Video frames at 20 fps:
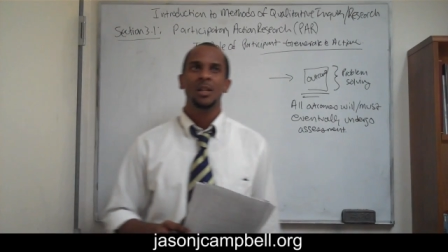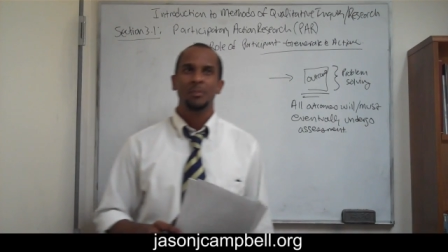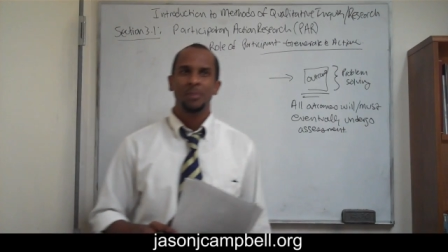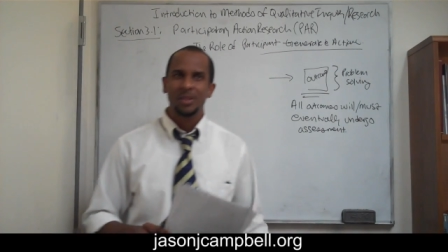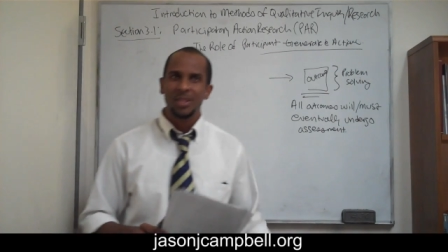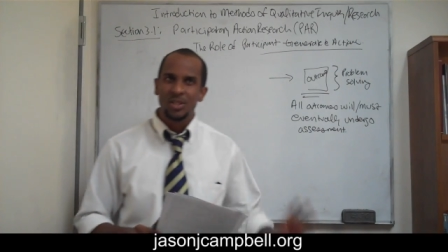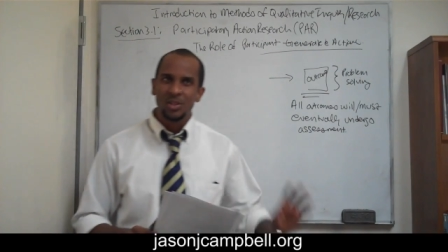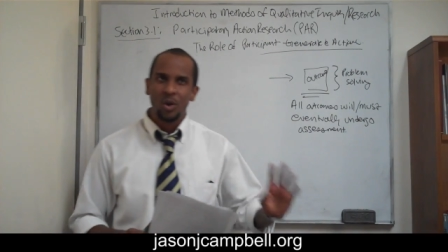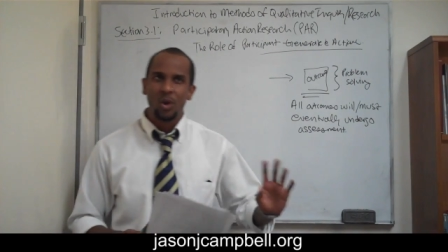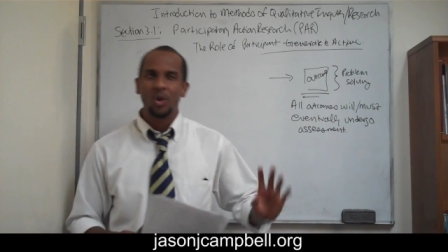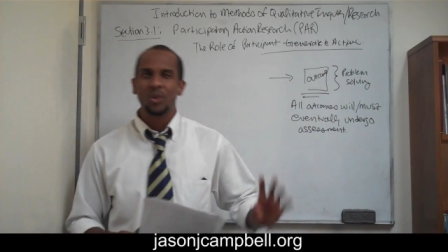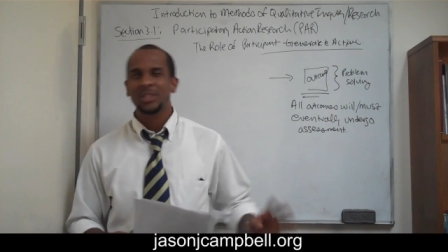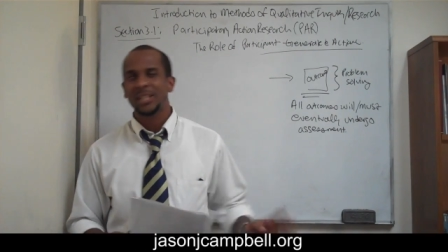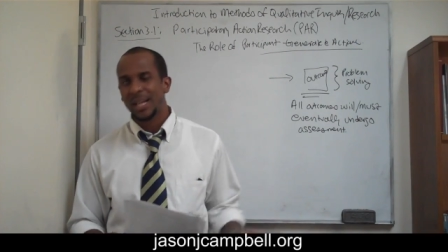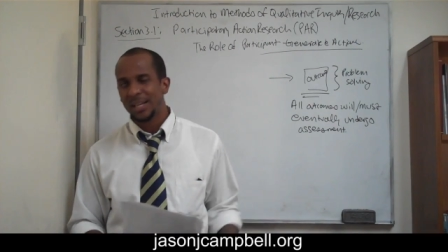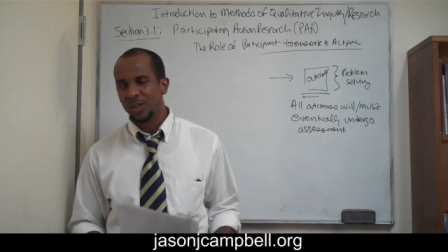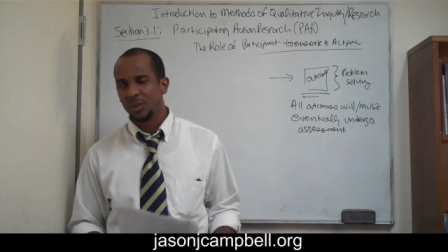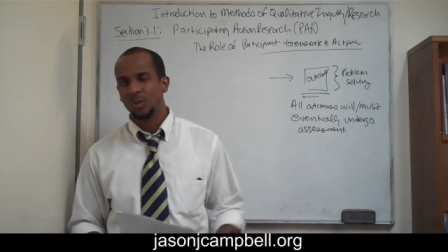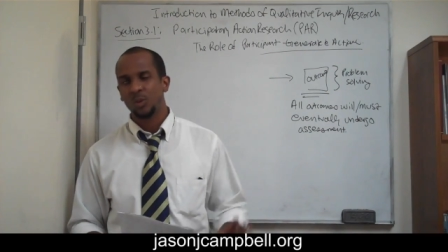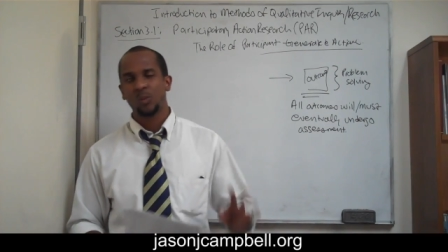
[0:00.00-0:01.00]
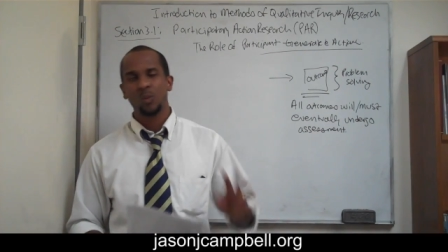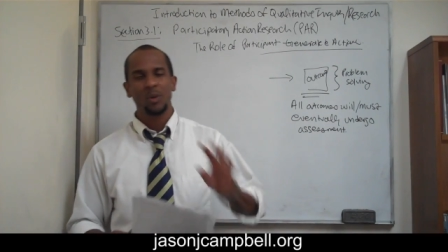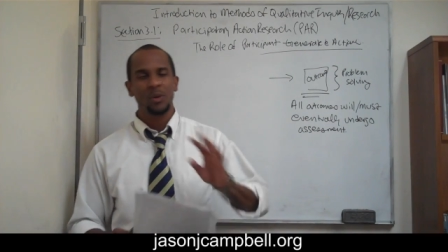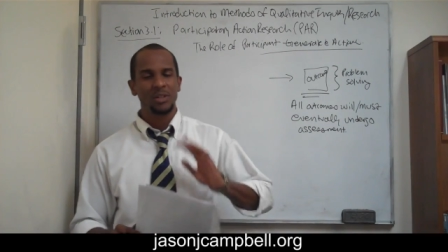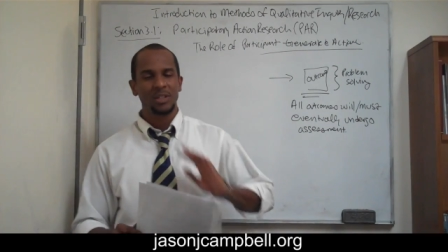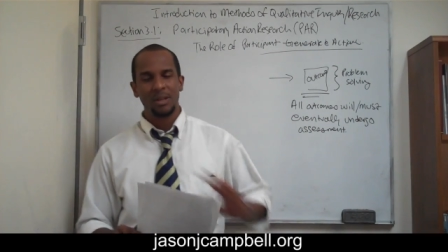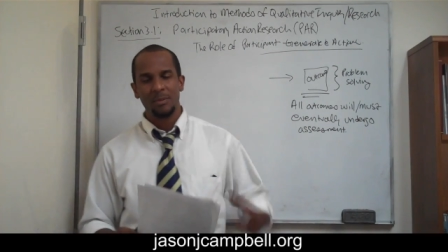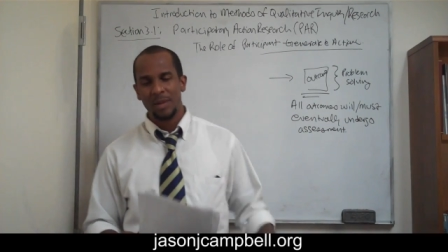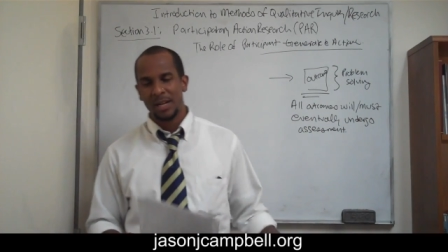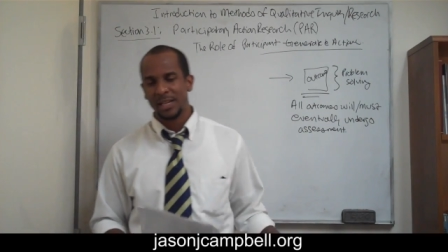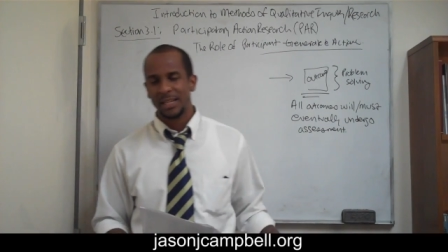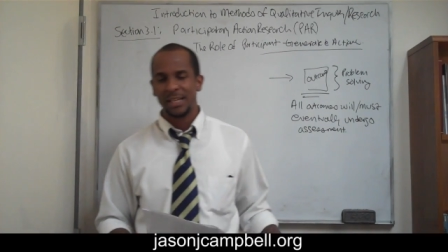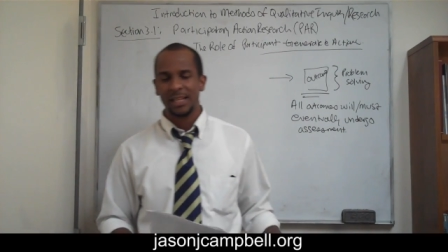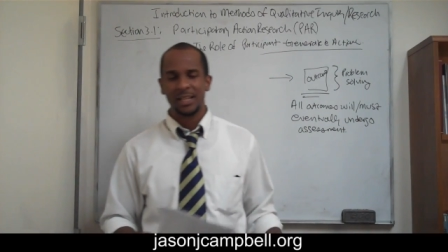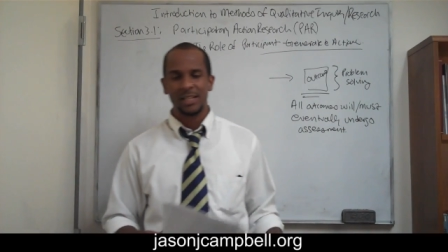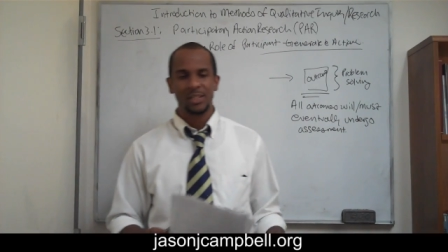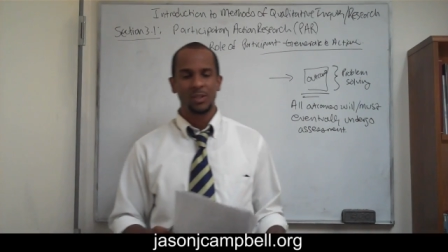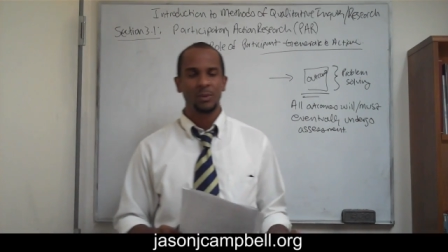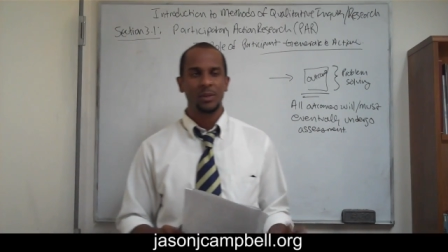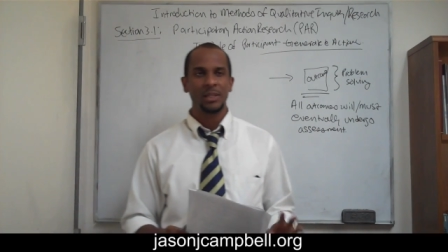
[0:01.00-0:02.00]
But these are all technical words and I'm not going to
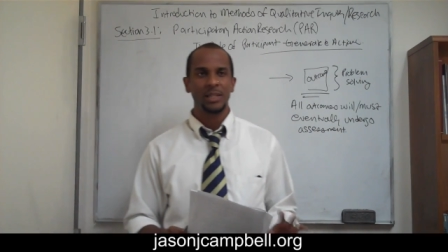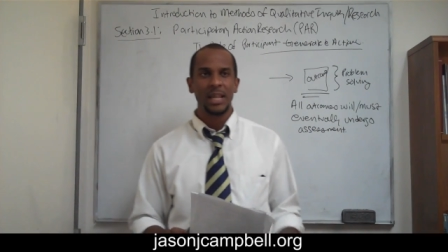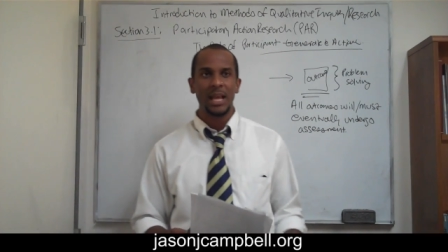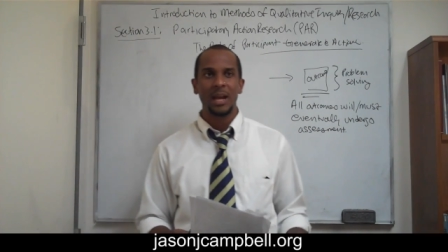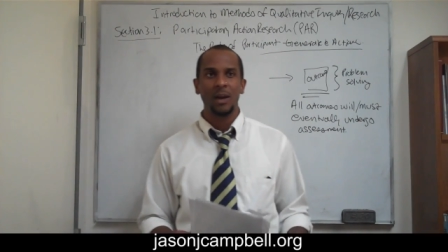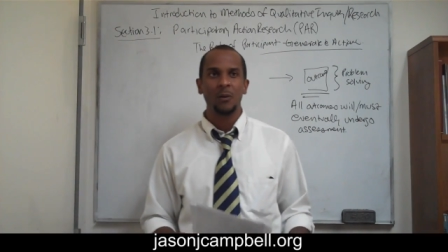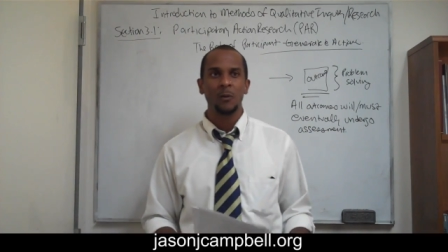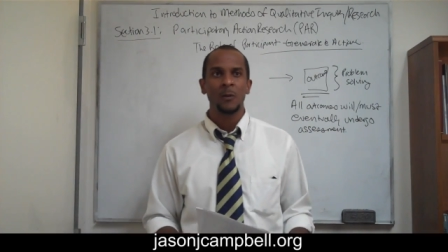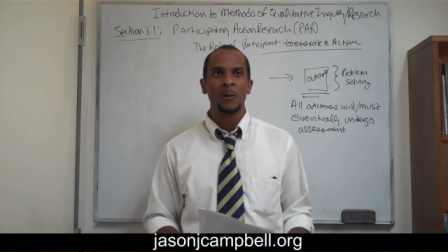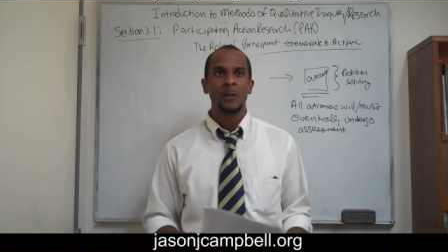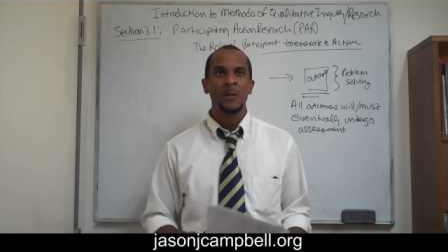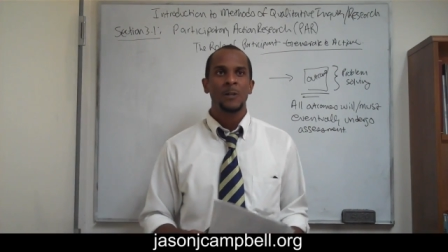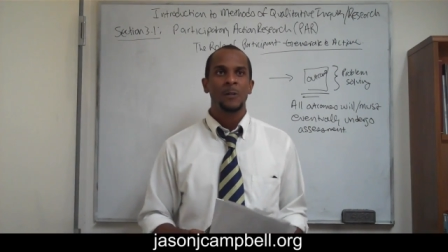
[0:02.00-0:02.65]
get into it now.